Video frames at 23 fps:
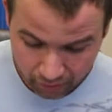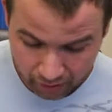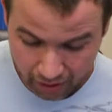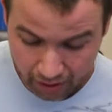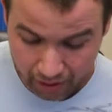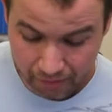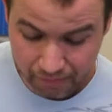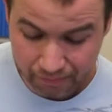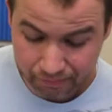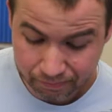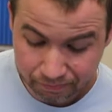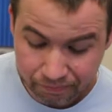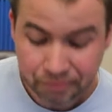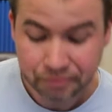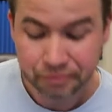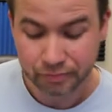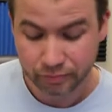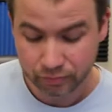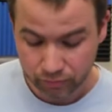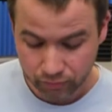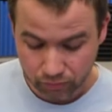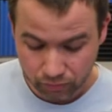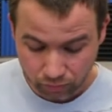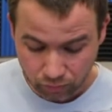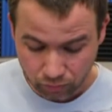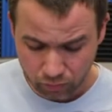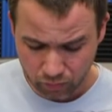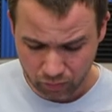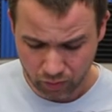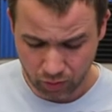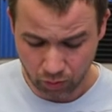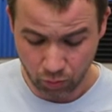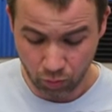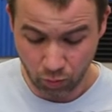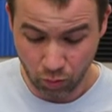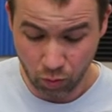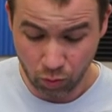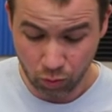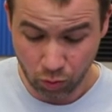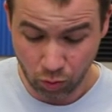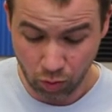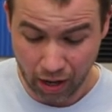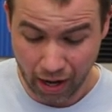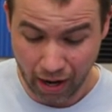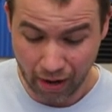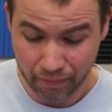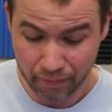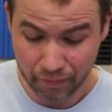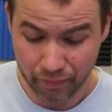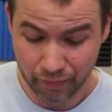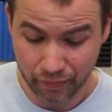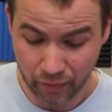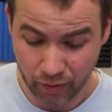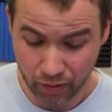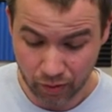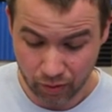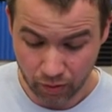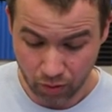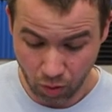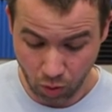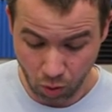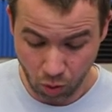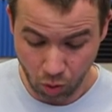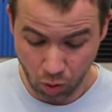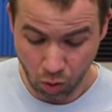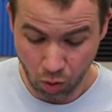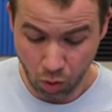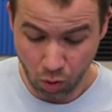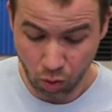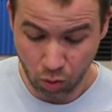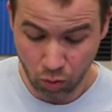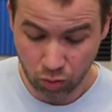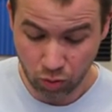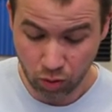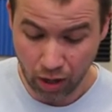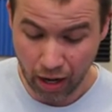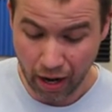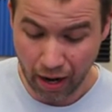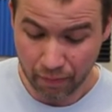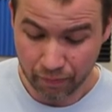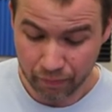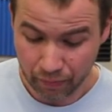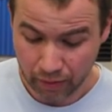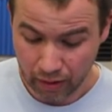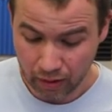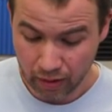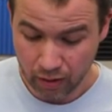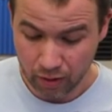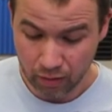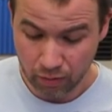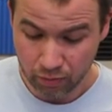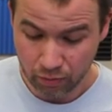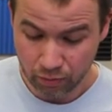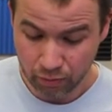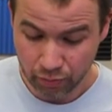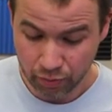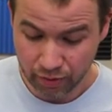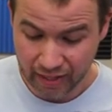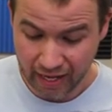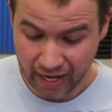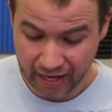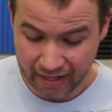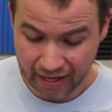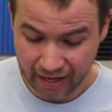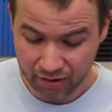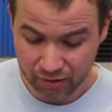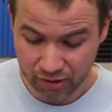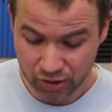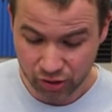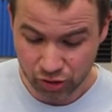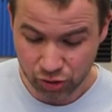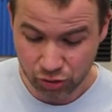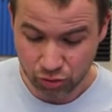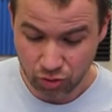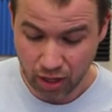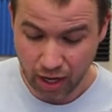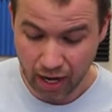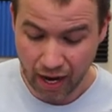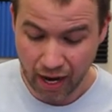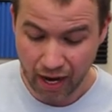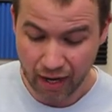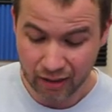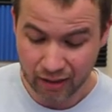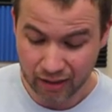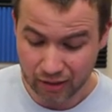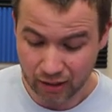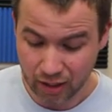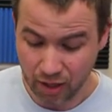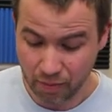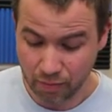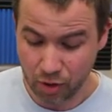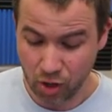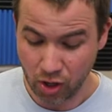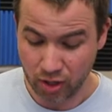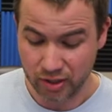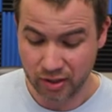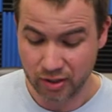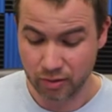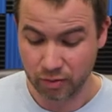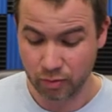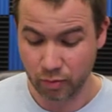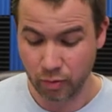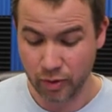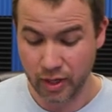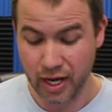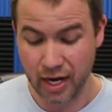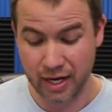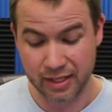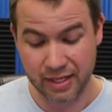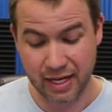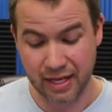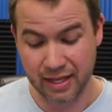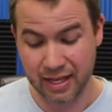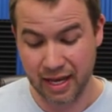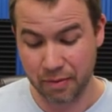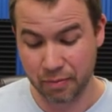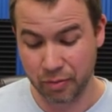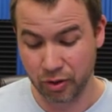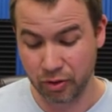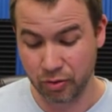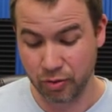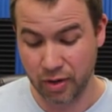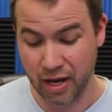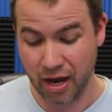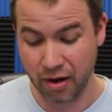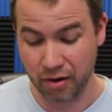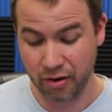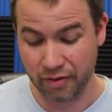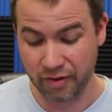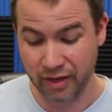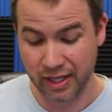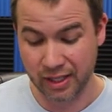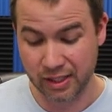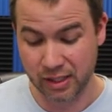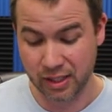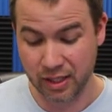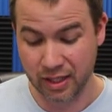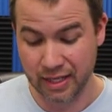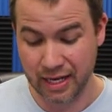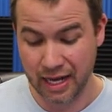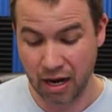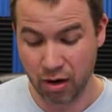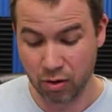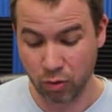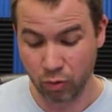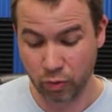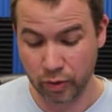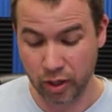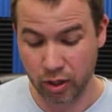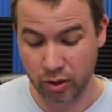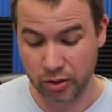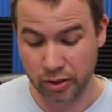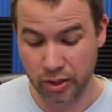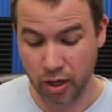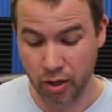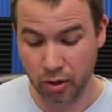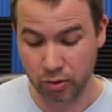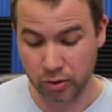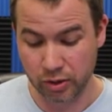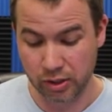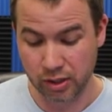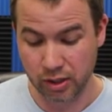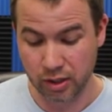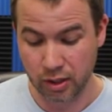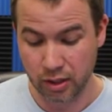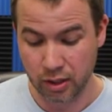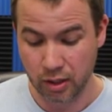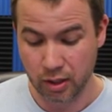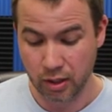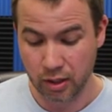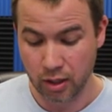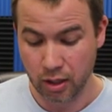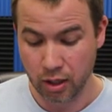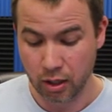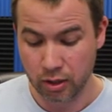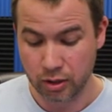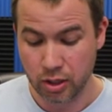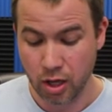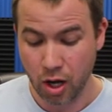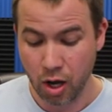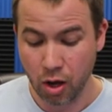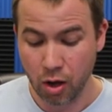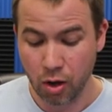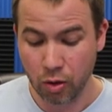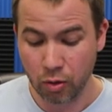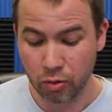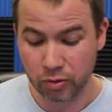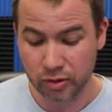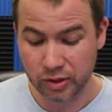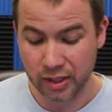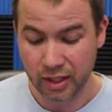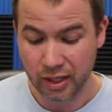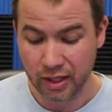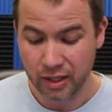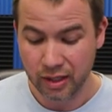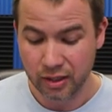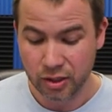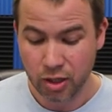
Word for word: Okay. Oh crap. Oh crap. Put that down to distract. Come on. We gotta take that balloon out. If it gets to the tower, we are toast. Don't!